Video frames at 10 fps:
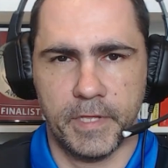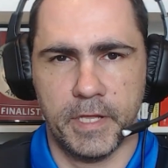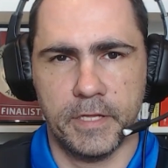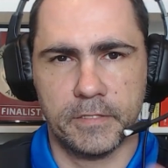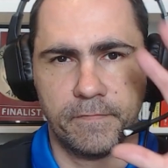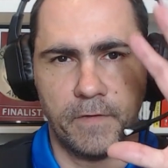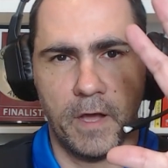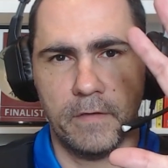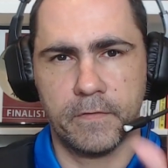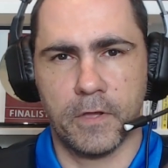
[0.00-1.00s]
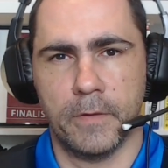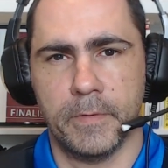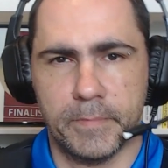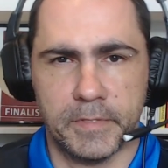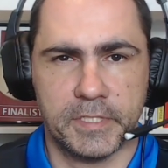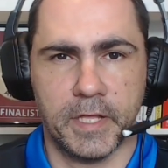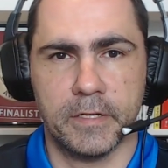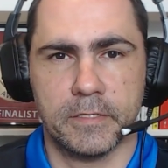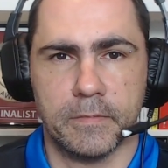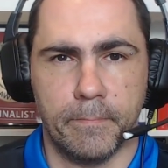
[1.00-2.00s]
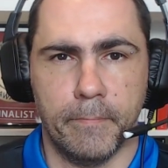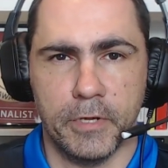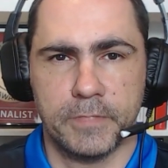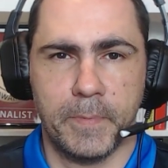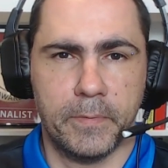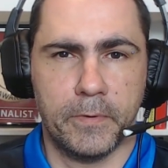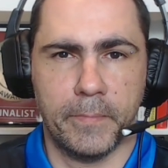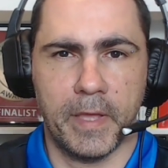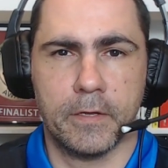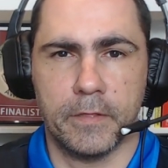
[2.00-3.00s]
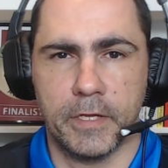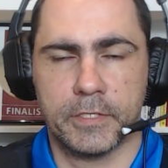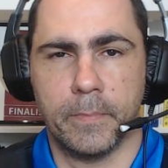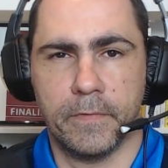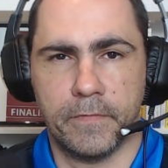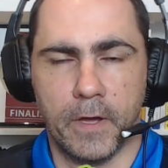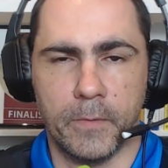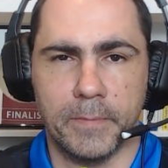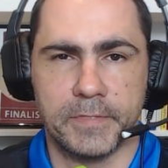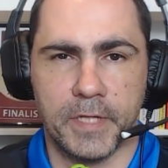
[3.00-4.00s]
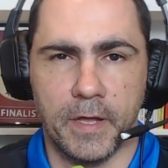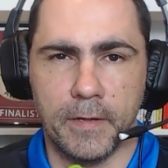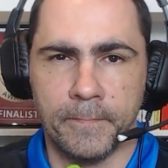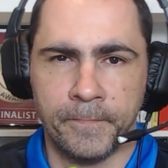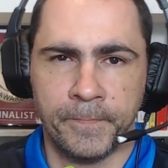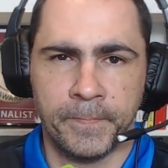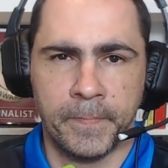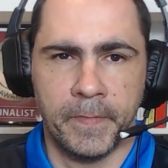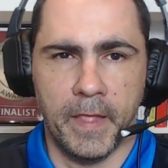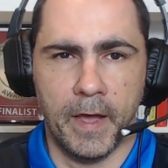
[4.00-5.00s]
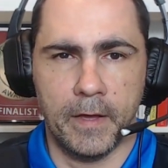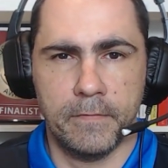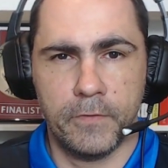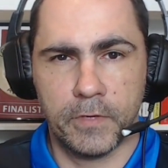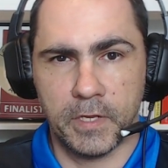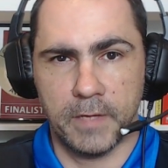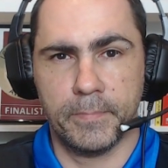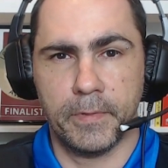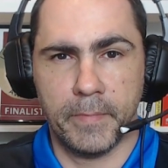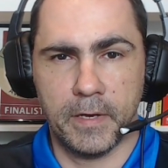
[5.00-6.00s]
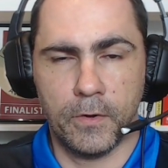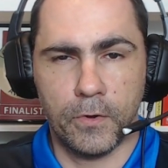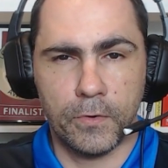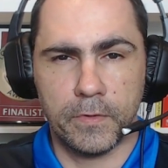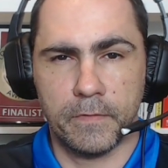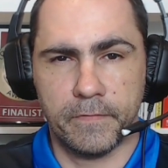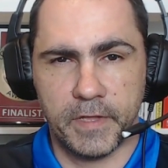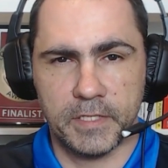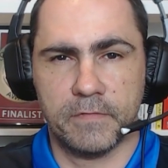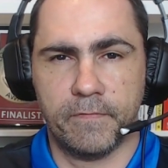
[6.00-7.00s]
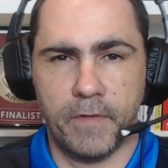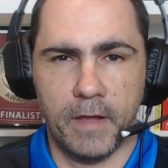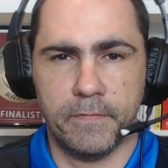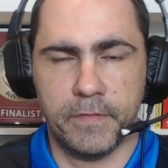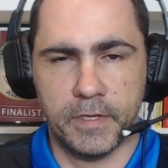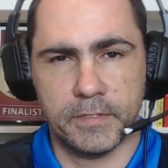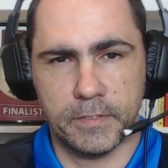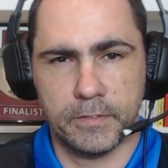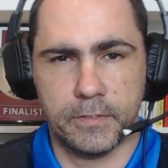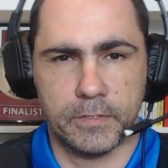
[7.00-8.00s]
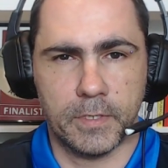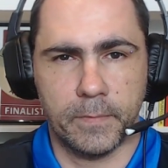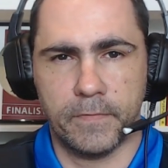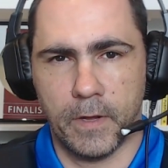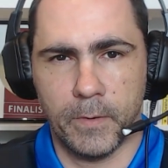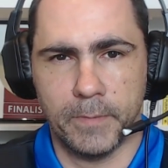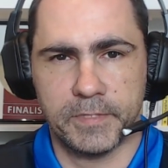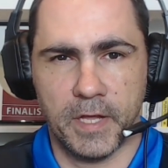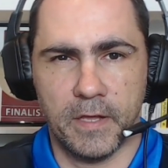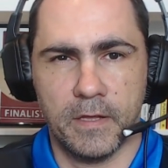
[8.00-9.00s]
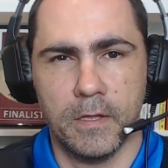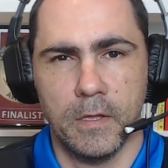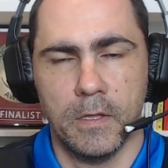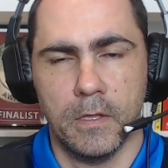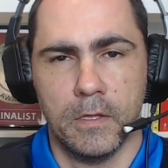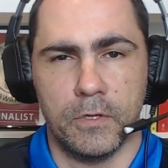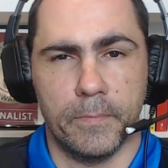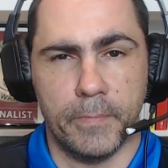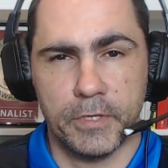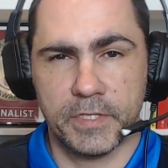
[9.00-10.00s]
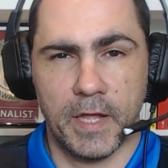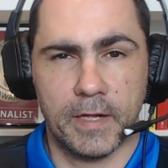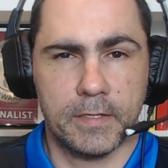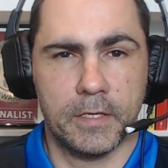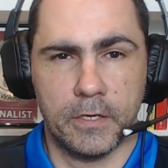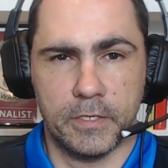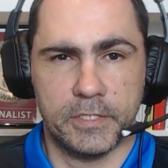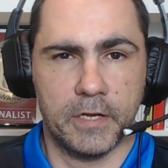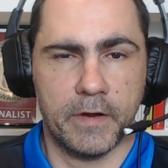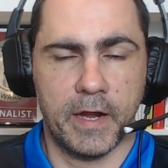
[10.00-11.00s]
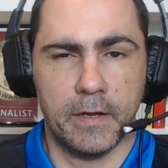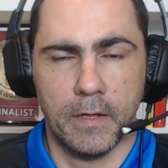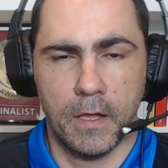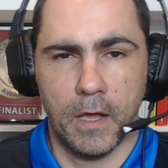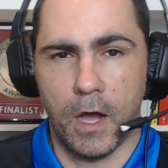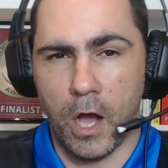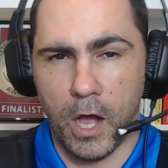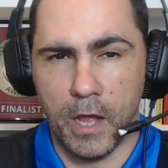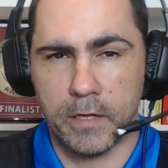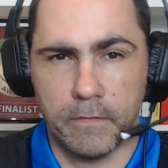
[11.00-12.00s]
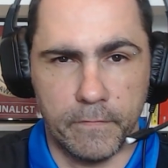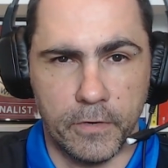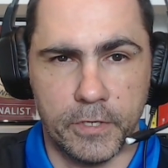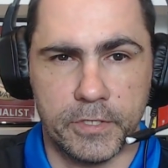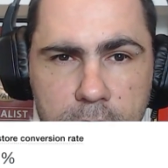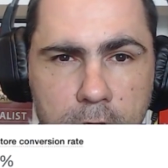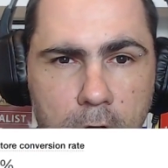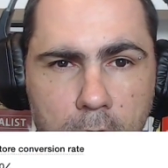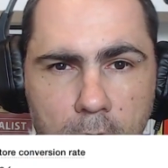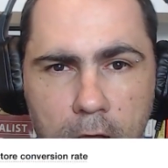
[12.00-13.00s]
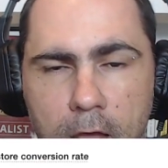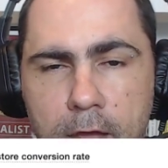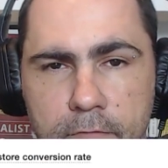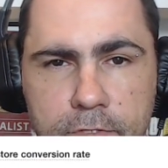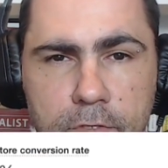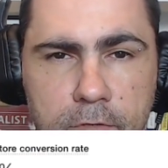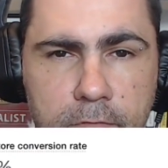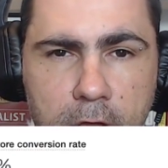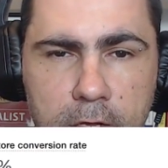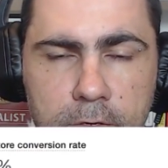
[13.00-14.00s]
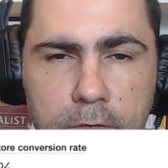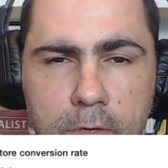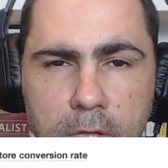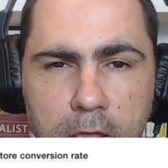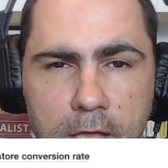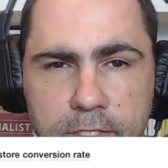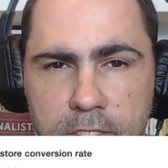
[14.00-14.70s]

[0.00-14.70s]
here's 5 common mistakes most people make on their Shopify website. Now, if you can implement all of these 5 things into your Shopify website, you're most likely going to generate a higher conversion, higher average order value, and